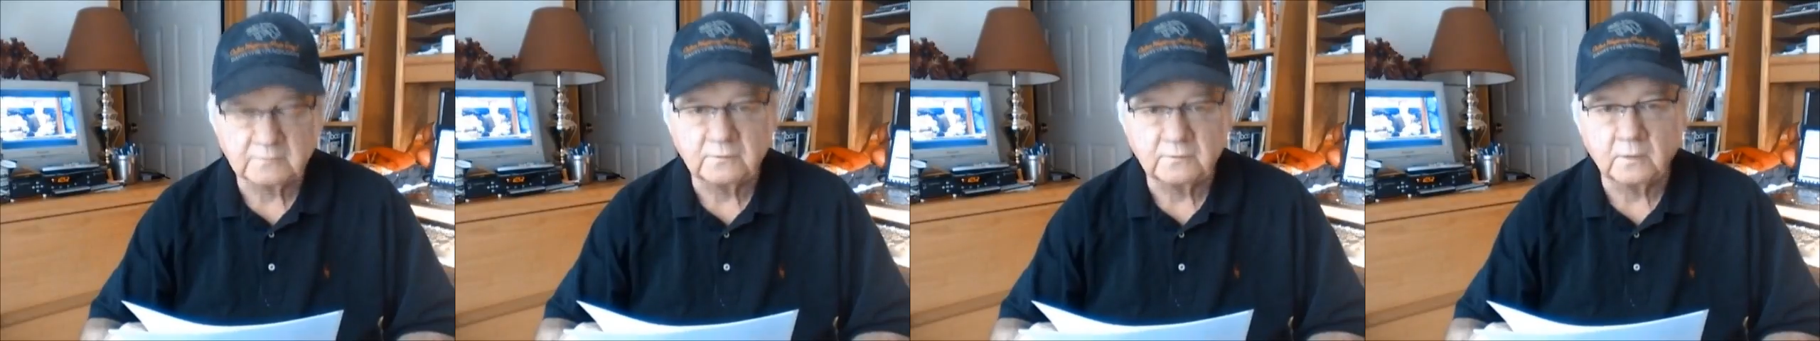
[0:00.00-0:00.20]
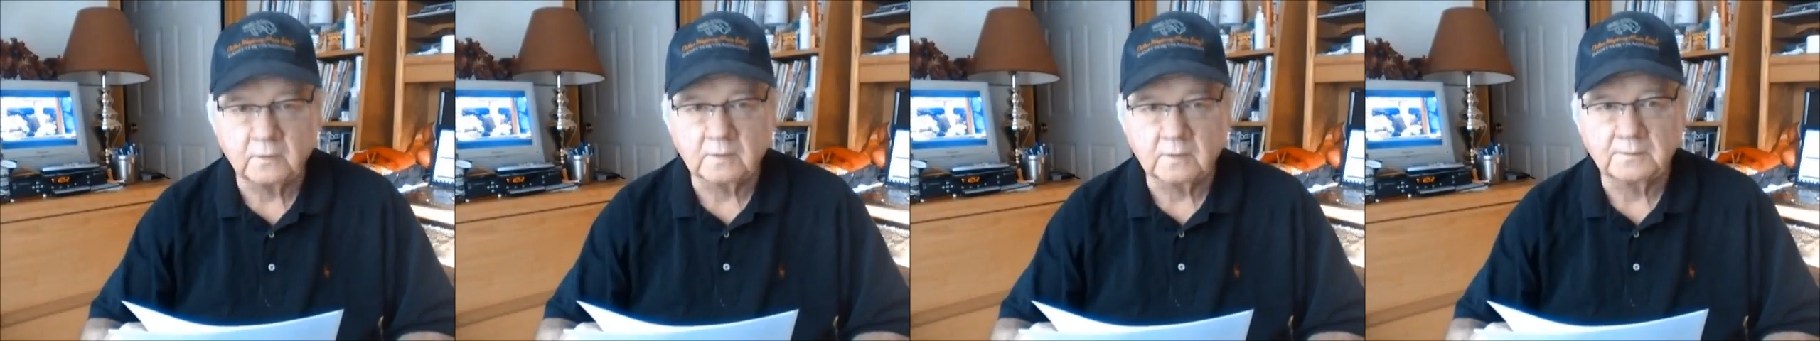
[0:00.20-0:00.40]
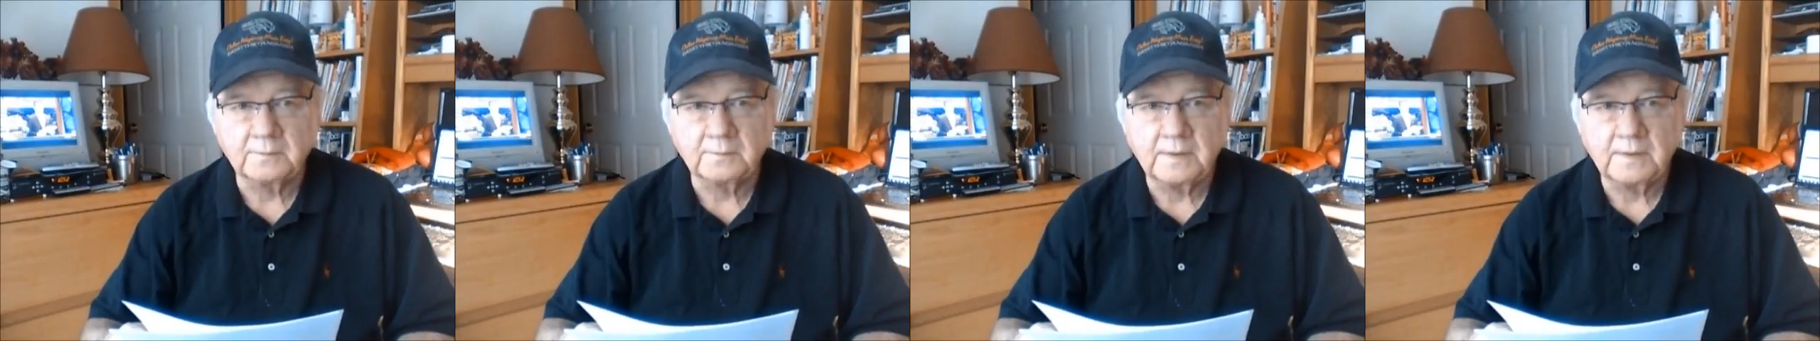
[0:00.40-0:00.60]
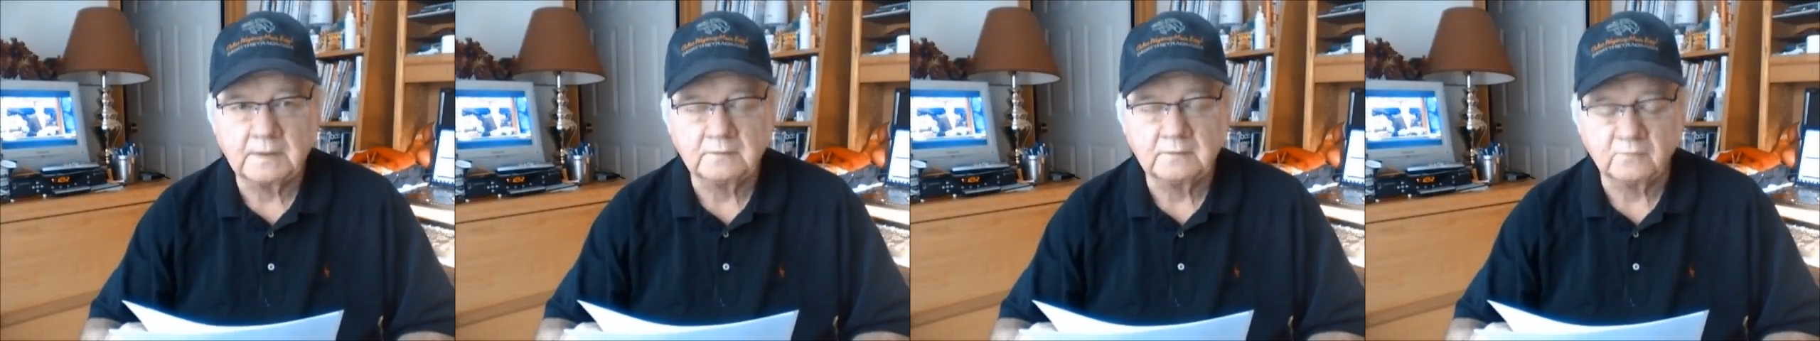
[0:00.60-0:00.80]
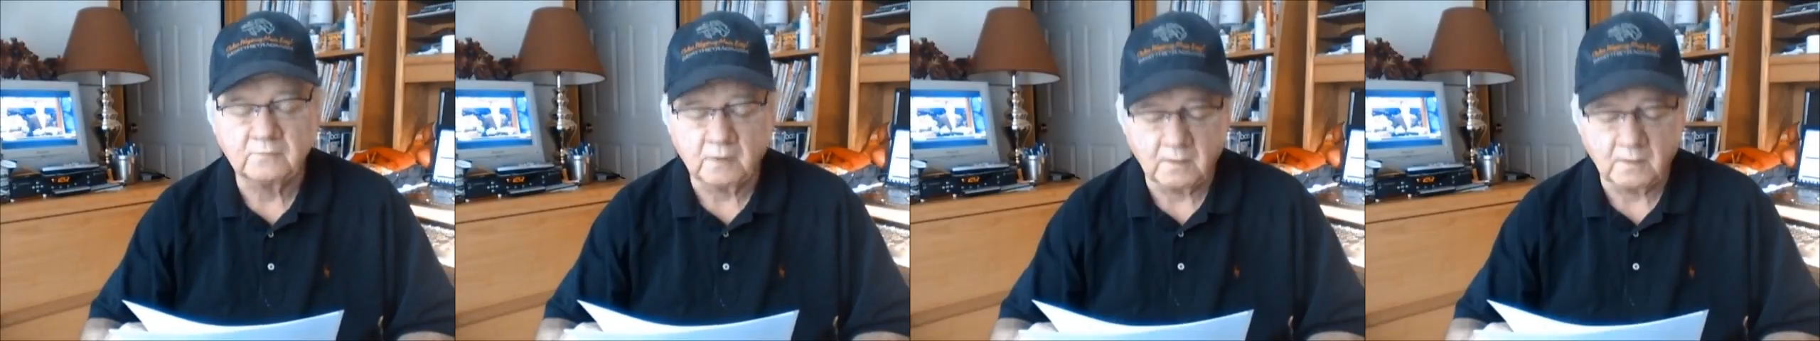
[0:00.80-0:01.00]
4,
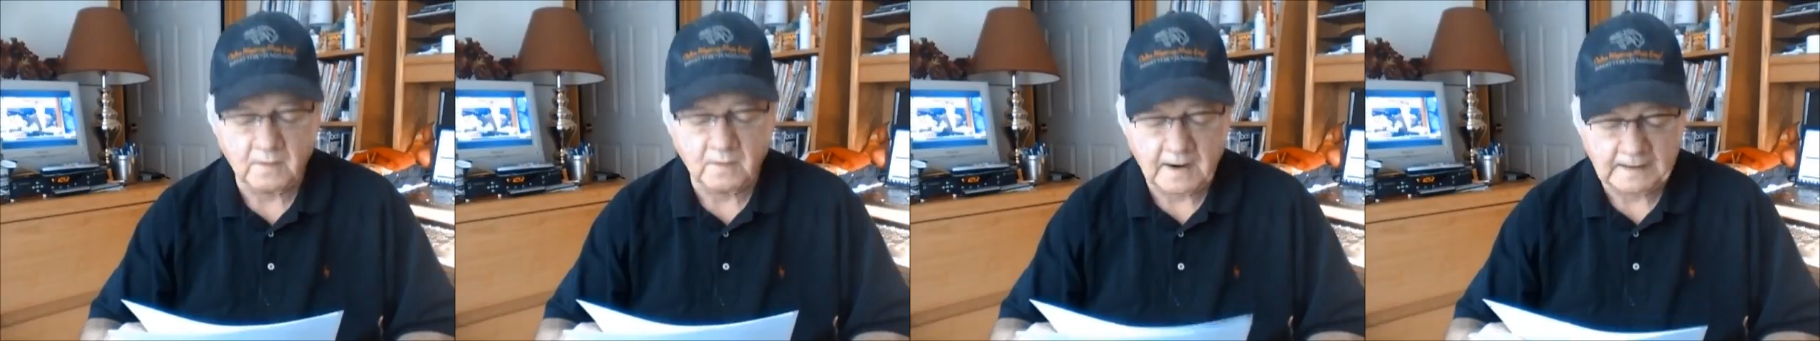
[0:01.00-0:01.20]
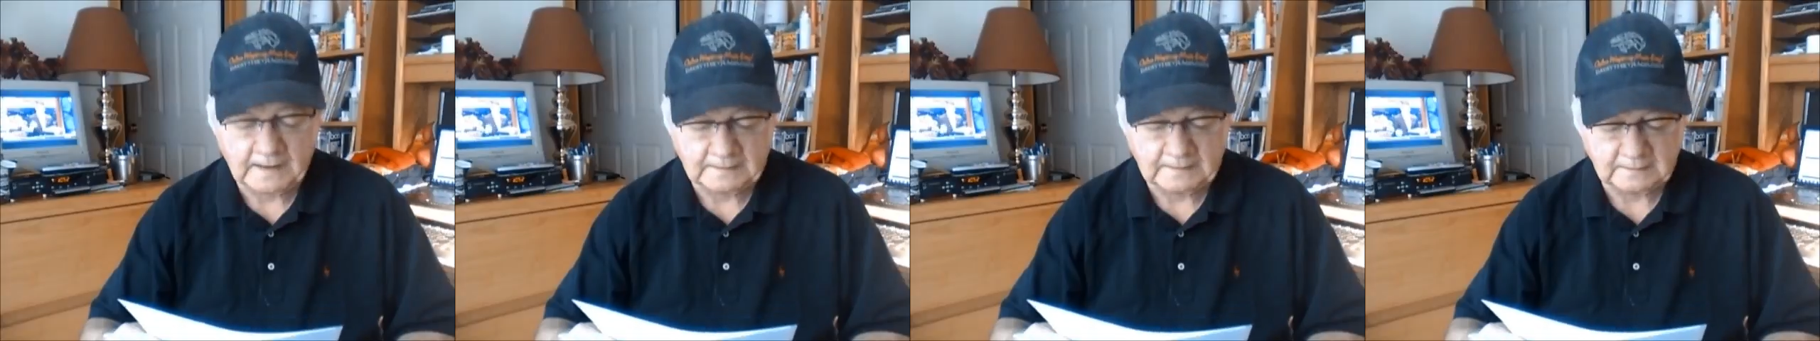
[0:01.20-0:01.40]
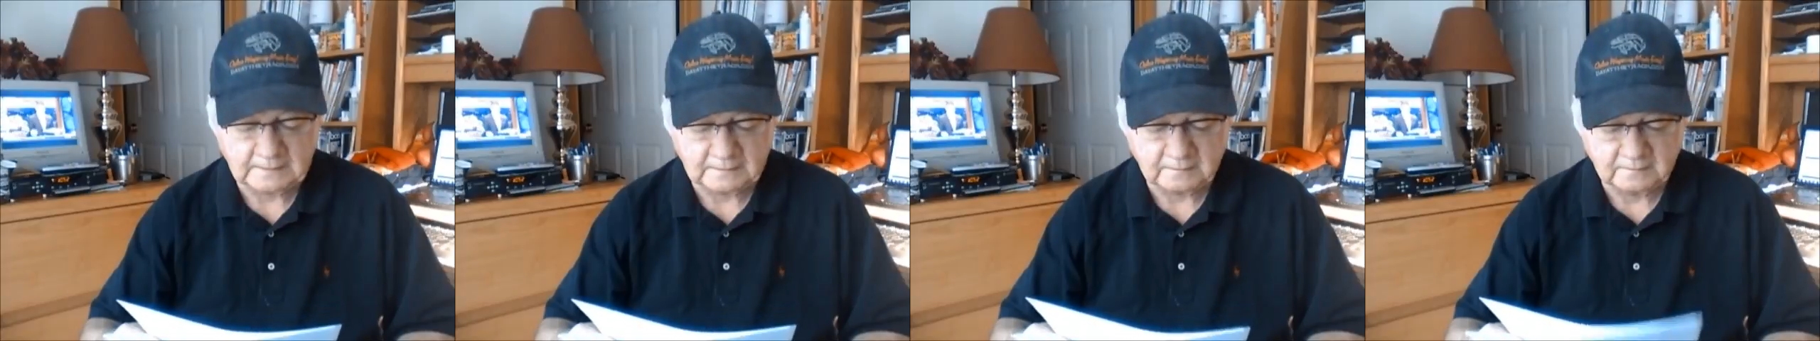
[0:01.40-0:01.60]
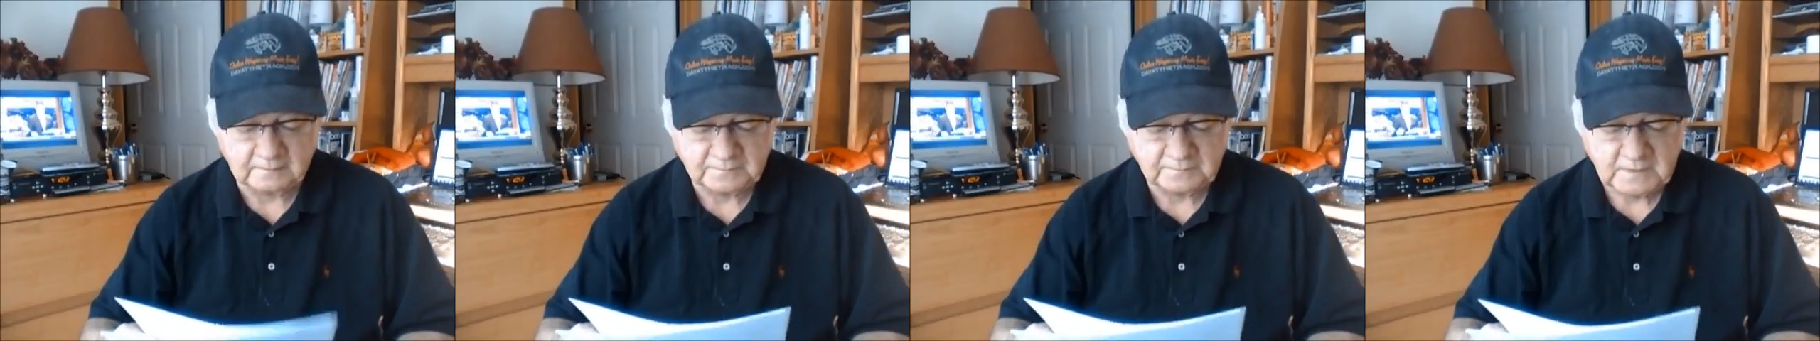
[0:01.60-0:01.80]
Pedro Island.